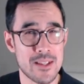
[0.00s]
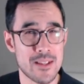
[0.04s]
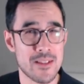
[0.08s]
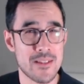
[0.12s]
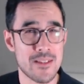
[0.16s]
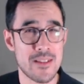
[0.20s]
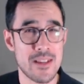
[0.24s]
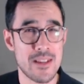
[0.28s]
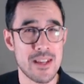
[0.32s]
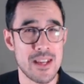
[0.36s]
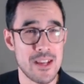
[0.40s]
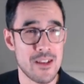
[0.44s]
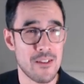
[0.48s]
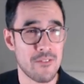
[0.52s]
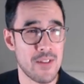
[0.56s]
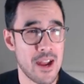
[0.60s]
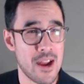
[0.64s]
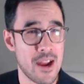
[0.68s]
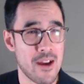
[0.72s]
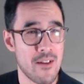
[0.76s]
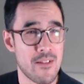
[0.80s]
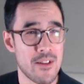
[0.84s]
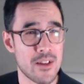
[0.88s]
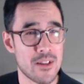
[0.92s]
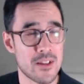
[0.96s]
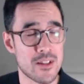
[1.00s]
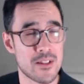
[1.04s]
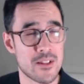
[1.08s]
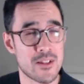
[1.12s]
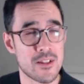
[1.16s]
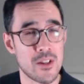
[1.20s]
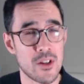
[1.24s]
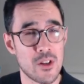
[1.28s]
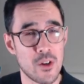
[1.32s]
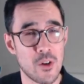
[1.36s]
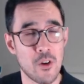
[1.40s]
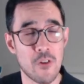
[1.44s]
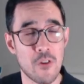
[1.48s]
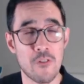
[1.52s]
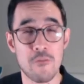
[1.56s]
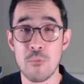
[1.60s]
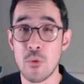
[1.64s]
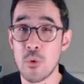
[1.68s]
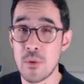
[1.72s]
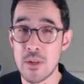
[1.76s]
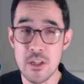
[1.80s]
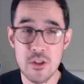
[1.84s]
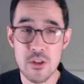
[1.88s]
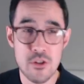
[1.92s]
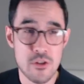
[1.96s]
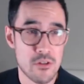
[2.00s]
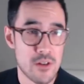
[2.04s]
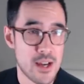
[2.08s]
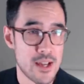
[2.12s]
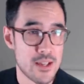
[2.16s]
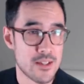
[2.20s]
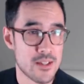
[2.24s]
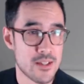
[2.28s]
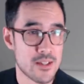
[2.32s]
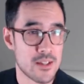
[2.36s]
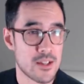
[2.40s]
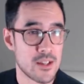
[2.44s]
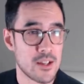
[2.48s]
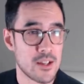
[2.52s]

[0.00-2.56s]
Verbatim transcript: to see of areas of more interest.